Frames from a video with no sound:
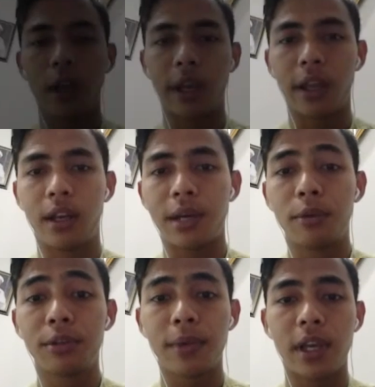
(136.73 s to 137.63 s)
And
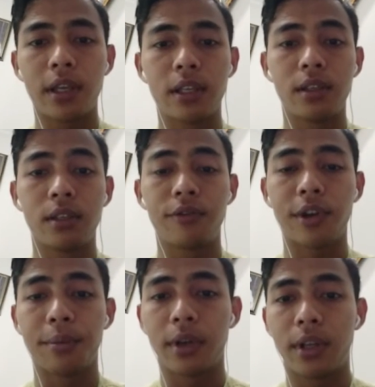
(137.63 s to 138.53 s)
about my
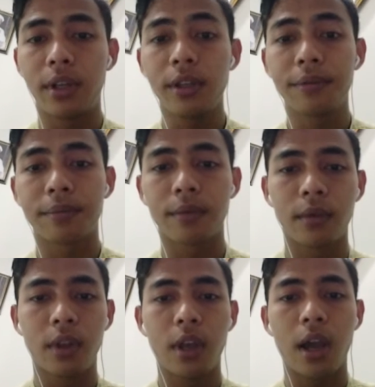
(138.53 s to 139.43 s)
family,
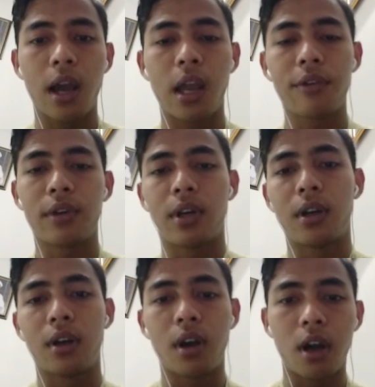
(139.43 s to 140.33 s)
I have
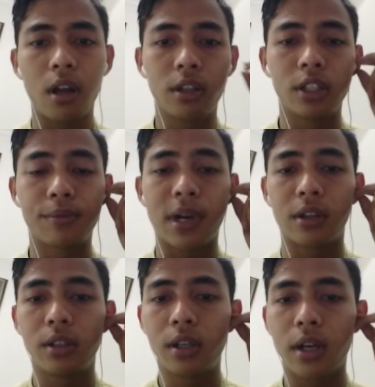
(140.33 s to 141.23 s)
a older
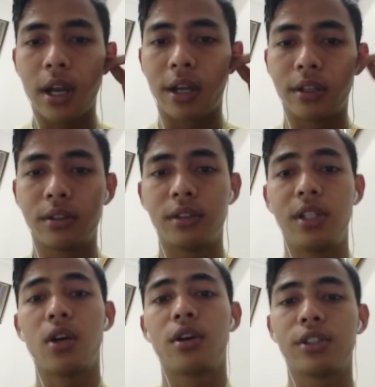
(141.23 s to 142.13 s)
brother and
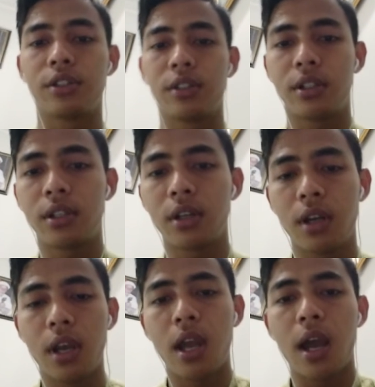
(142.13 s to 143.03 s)
younger sister.
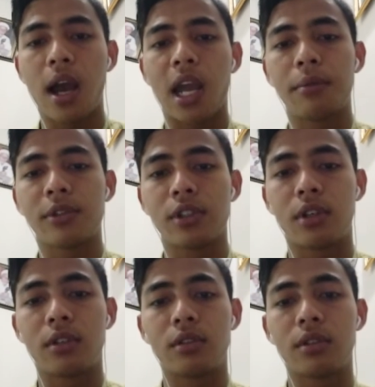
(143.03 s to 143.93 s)
I am
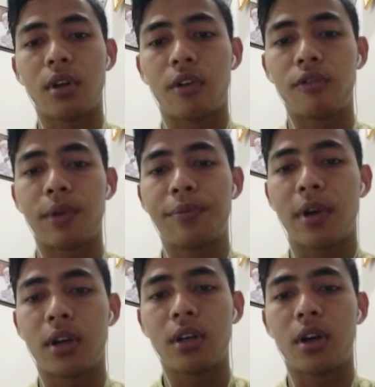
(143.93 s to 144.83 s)
son of my
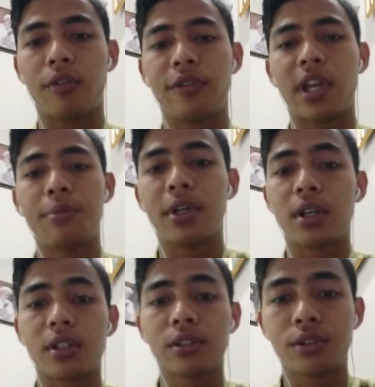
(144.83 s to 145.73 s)
parent of
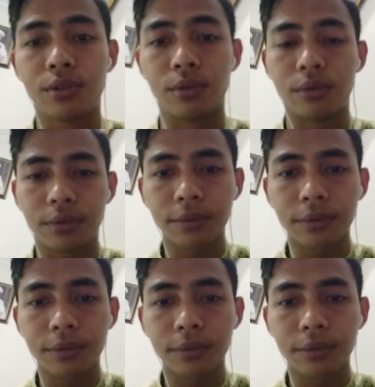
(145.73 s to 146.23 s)
number 2.